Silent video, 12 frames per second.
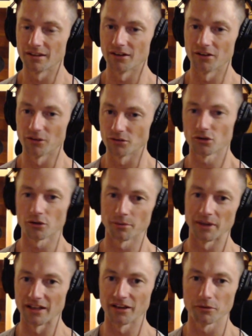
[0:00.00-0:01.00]
and I'll talk
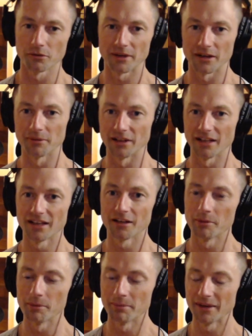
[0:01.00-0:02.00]
about the health part a bit
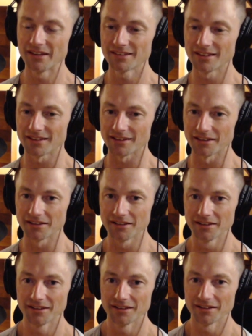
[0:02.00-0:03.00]
later. But basically,
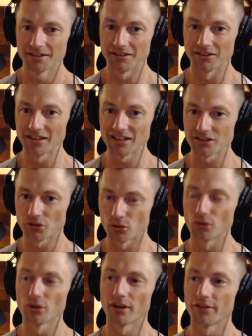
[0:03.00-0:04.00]
that's
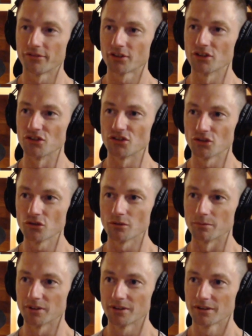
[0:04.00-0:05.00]
all I've
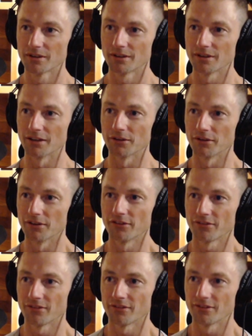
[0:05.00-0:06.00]
consumed. Now,
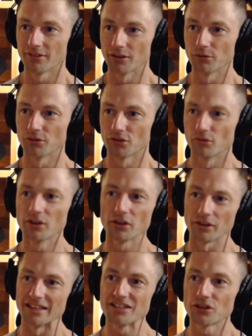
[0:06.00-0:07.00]
if there was a
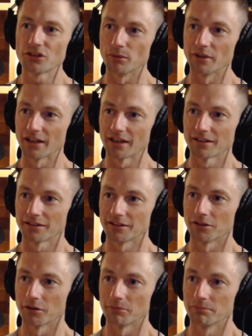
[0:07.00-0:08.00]
real issue with that,
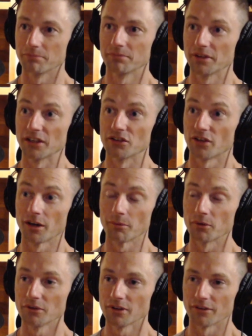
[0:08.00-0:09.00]
then I'd be in
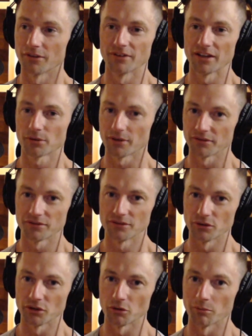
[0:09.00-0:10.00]
trouble. That's why I'm
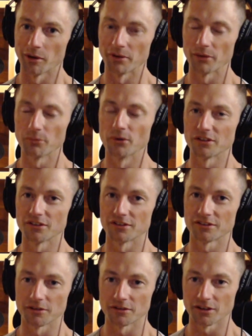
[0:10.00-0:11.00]
doing all my blood work,
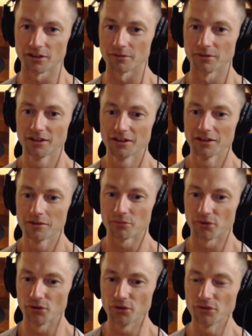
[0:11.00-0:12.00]
just to kind of
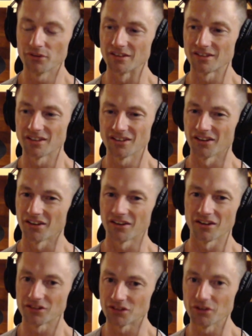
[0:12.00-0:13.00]
prove this. And
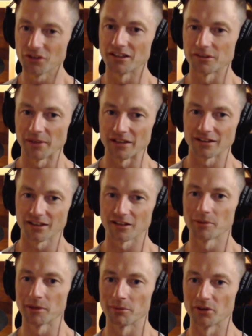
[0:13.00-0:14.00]
I don't expect
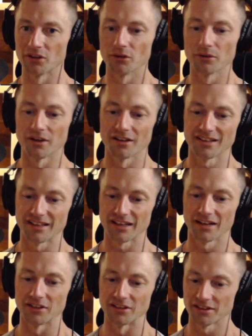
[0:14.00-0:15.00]
other people to do it. I think
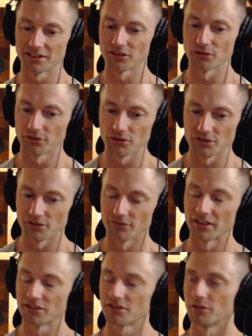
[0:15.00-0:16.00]
having seasonal fruits
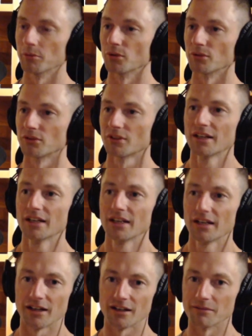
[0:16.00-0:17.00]
and vegetables,
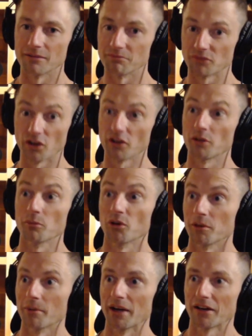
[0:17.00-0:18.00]
growing them
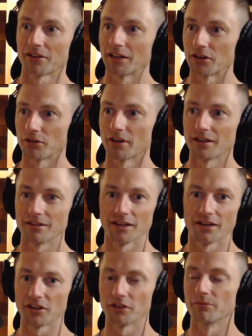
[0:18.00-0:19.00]
on your balcony, great.
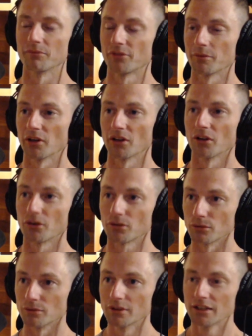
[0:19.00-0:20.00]
Having them from a
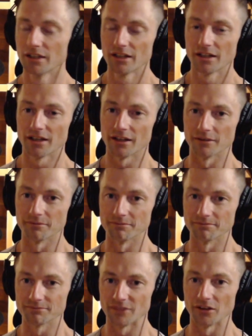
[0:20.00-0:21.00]
local,
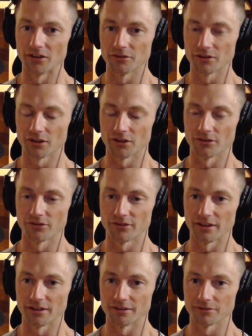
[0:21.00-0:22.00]

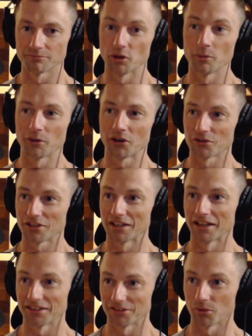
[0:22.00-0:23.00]
permaculture
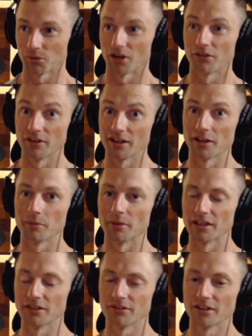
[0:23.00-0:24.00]
garden is what I really
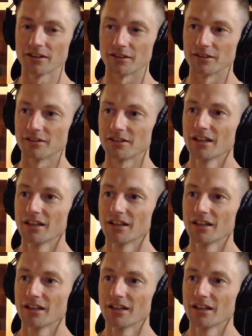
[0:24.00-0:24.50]
believe in. And